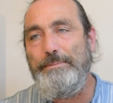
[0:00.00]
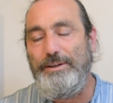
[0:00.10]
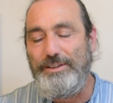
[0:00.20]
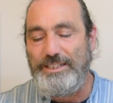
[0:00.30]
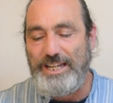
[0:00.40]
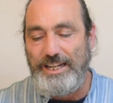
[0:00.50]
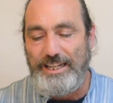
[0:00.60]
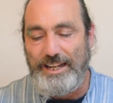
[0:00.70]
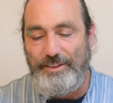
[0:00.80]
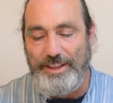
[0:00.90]
maybe on the
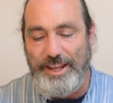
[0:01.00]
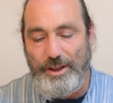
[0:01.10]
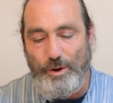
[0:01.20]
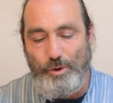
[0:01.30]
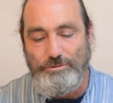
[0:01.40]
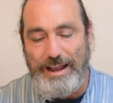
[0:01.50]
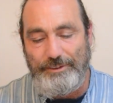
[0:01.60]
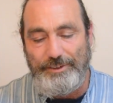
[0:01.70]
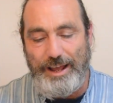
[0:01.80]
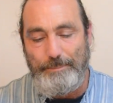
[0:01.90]
Sunday on the all
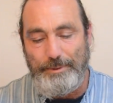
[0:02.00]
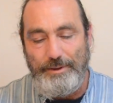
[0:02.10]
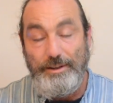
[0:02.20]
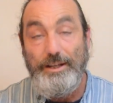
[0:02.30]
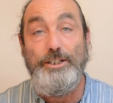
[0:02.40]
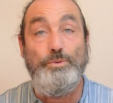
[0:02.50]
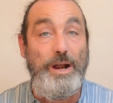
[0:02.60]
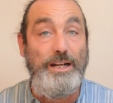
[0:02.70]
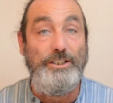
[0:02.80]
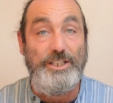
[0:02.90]
roundup, as
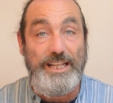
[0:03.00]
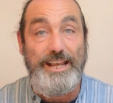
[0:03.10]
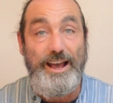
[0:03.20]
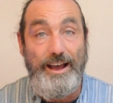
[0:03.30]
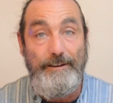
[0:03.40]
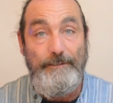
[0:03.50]
well as the,